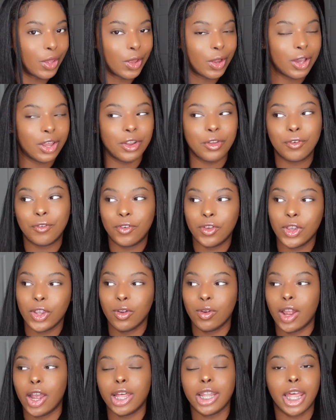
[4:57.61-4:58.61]
They're gonna
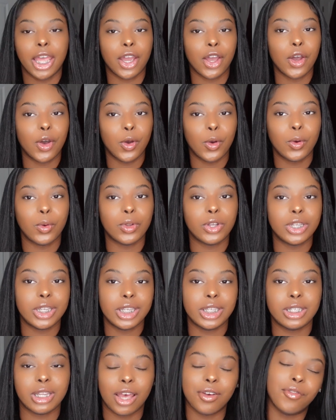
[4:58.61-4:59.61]
figure out like, oh,
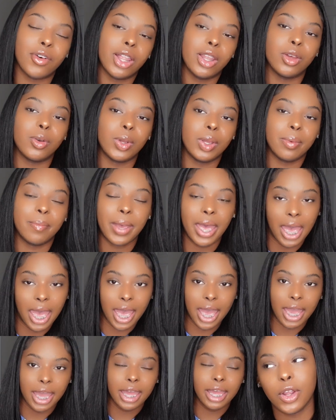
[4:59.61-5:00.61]
she's not following
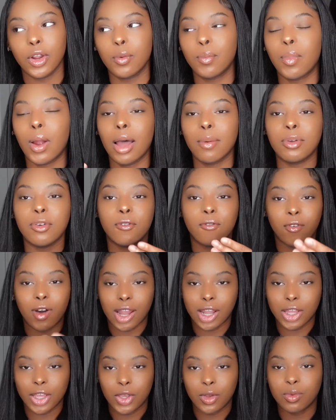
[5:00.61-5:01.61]
back. They'll probably
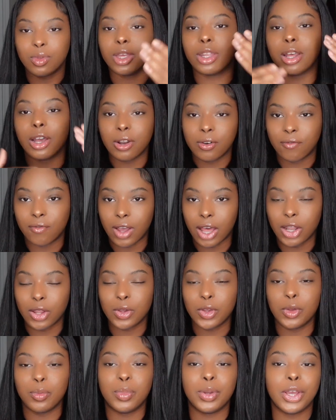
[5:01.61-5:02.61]
follow you then
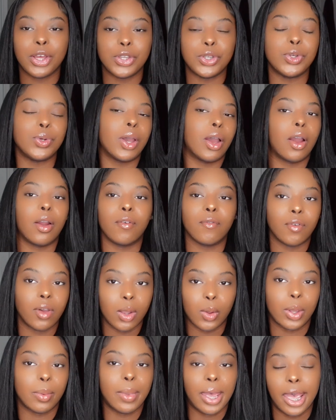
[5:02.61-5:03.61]
unfollow you because you aren't
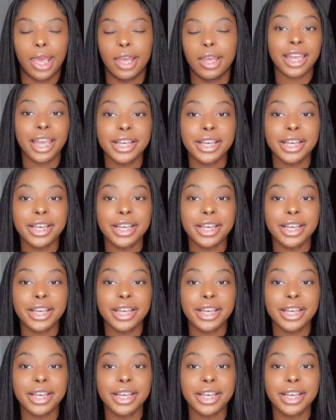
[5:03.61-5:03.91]
following back.